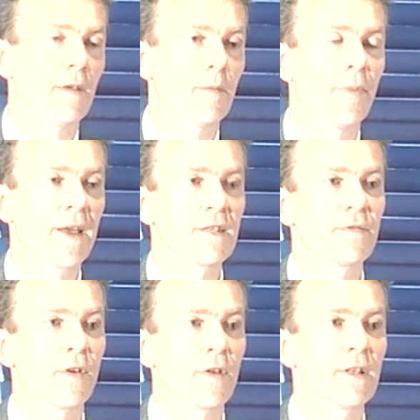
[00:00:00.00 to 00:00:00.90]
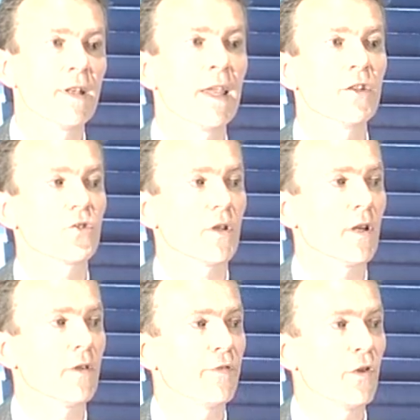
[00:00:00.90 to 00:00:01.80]
by its very
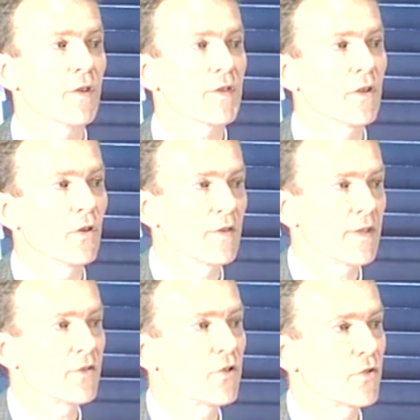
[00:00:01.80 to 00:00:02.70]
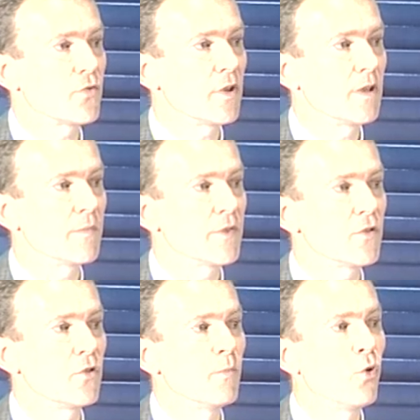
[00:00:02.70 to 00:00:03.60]
nature, focusing on such extremes,
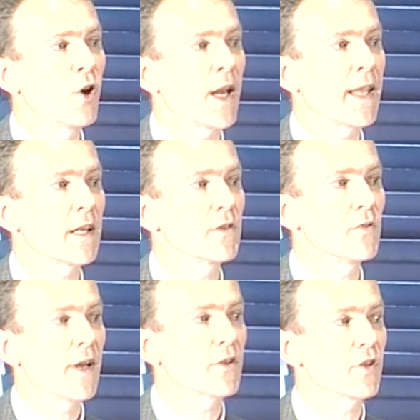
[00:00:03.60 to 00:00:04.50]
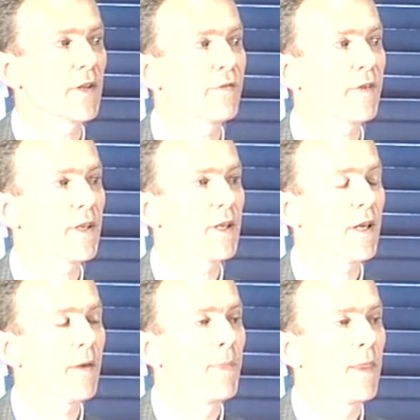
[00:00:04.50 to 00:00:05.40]
you're more likely to actually
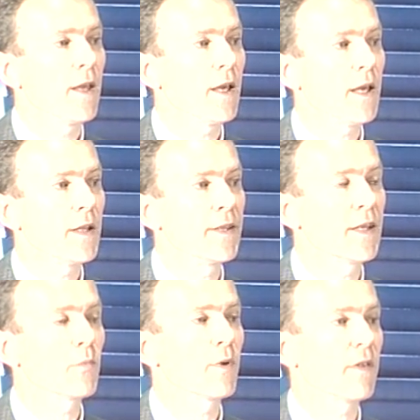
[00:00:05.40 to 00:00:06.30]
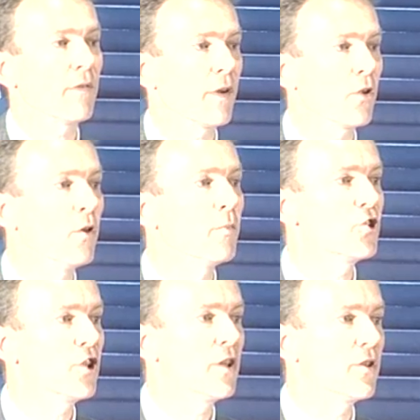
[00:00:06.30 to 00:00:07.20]
deal with a very
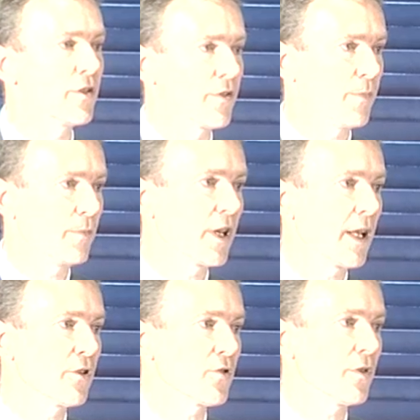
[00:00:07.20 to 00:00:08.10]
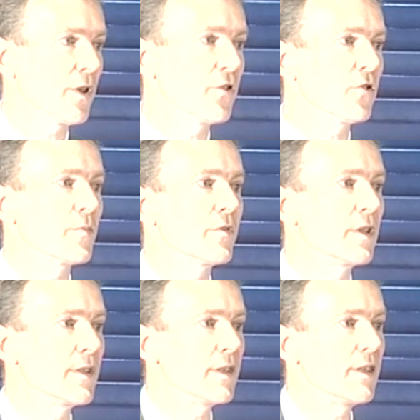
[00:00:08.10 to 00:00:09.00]
homogeneous population in terms of
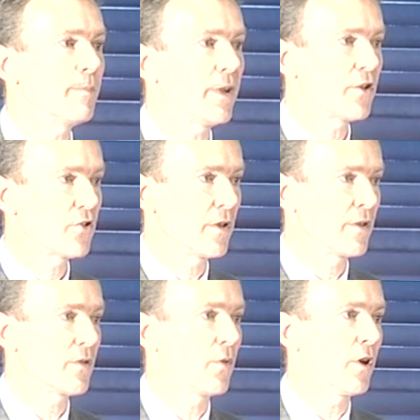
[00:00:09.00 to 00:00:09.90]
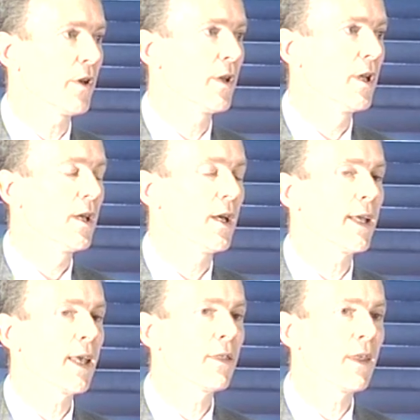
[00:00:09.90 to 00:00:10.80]
disease picture and so on.
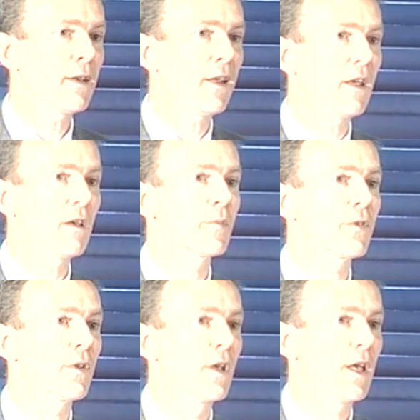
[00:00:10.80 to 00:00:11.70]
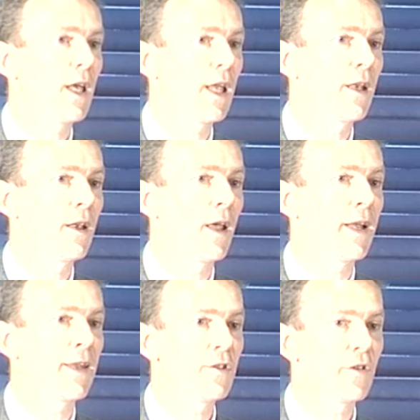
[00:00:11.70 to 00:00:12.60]
Again, that helps in
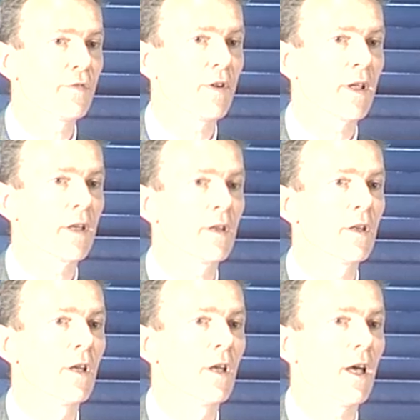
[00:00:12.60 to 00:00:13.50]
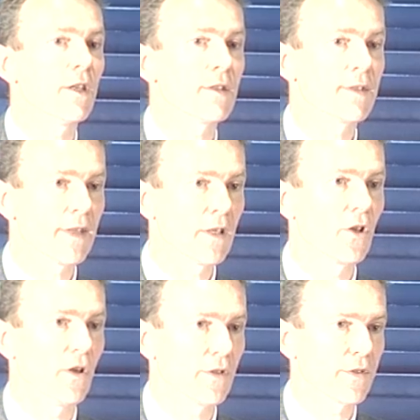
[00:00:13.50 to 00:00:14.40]
identifying
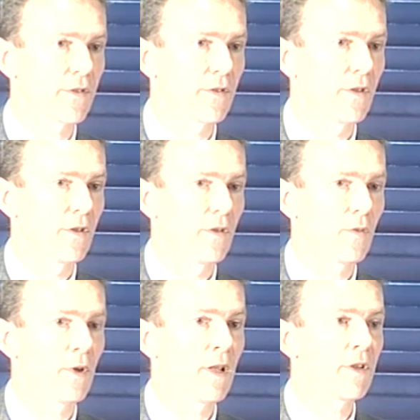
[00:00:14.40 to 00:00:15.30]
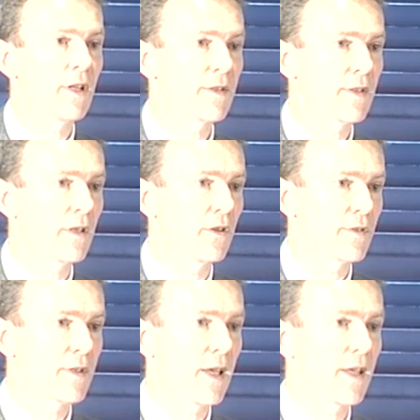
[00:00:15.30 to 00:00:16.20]
signals, whenever there are
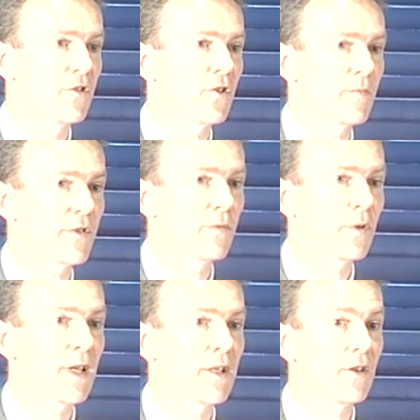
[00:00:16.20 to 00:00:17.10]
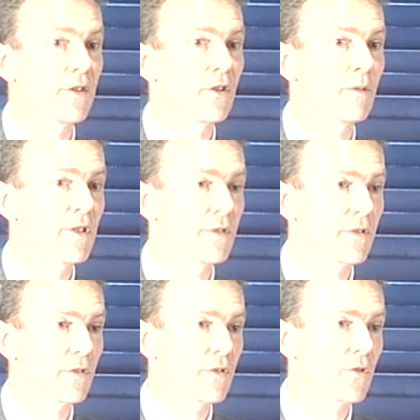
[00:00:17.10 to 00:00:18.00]
signals there, in terms of what are the determinants
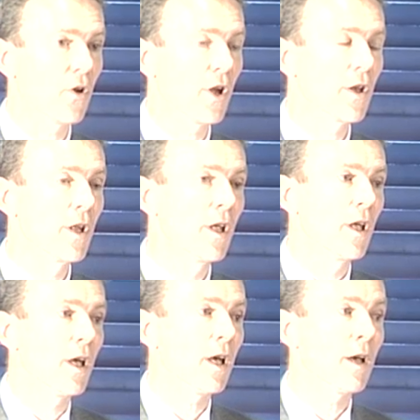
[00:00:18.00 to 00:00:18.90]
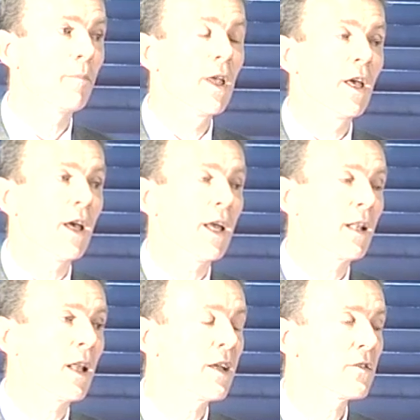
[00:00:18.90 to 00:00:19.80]
and so on.
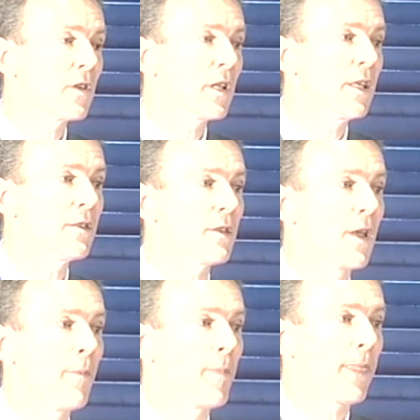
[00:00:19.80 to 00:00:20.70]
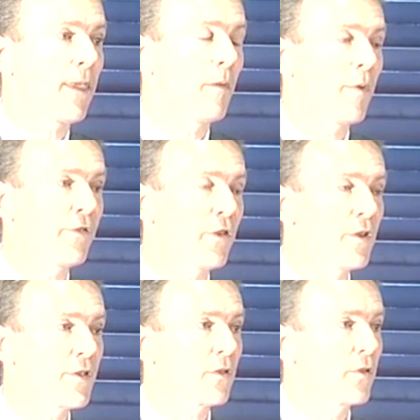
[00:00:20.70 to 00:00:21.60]
And last but not least, by
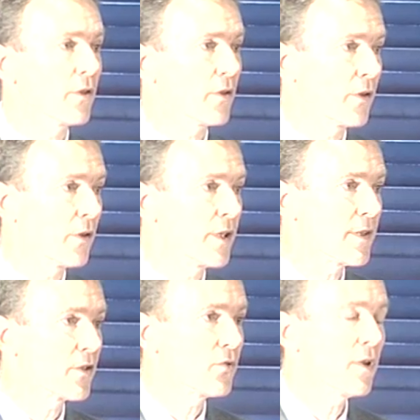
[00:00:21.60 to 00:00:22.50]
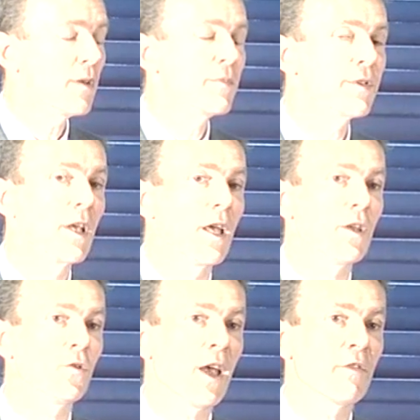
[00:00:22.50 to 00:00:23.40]
focusing on these extremes,
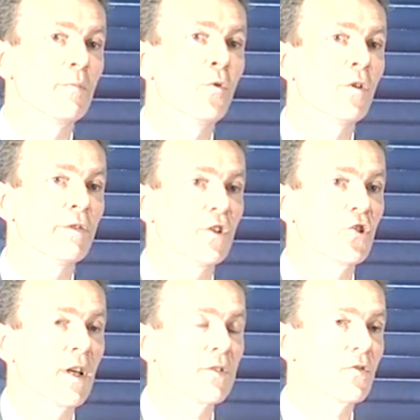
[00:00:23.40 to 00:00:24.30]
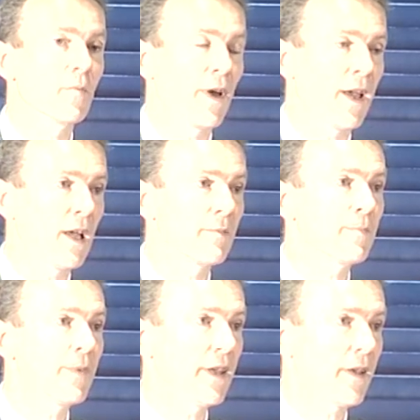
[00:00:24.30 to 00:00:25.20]
you have more of a chance to perhaps
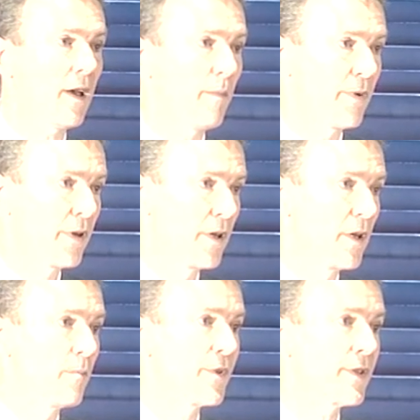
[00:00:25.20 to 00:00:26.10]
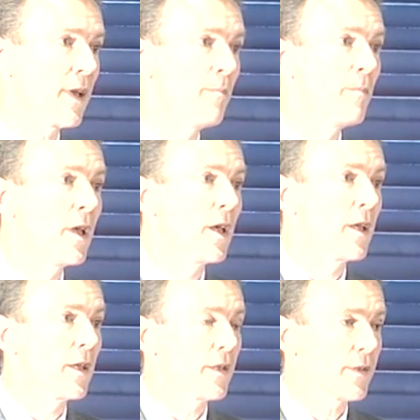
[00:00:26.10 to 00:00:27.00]
pick up some
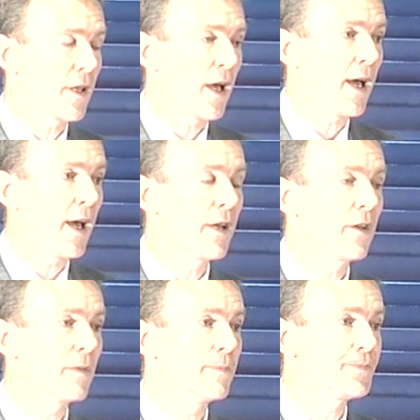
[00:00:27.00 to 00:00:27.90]
either